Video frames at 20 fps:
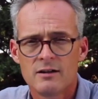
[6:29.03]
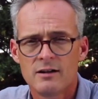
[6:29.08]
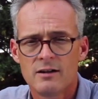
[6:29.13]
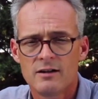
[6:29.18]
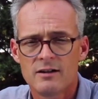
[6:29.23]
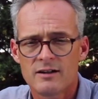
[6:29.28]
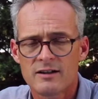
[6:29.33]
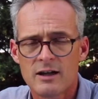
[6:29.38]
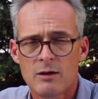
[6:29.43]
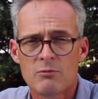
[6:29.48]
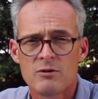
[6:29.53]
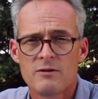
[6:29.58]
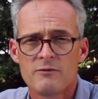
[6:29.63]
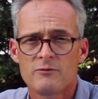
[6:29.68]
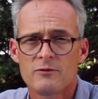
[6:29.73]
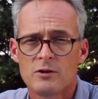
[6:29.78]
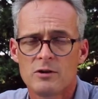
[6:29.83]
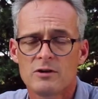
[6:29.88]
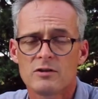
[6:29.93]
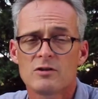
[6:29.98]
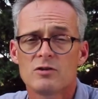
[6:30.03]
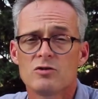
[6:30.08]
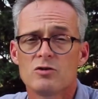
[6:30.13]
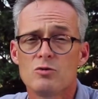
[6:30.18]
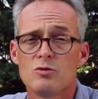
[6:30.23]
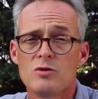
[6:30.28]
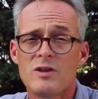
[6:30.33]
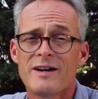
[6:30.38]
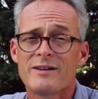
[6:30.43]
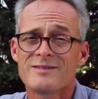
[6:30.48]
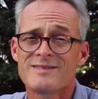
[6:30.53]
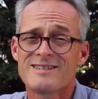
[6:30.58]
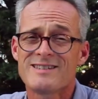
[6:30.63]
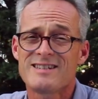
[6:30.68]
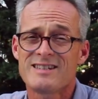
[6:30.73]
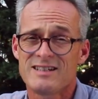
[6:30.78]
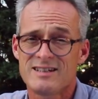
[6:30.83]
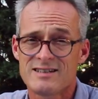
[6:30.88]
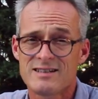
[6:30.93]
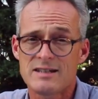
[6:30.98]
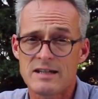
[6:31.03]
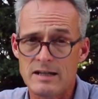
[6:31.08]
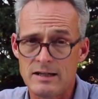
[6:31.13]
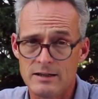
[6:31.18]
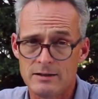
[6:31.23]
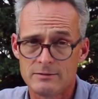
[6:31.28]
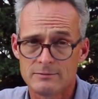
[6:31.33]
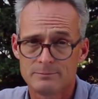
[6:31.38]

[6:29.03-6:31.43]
Cabernet Franc 2016.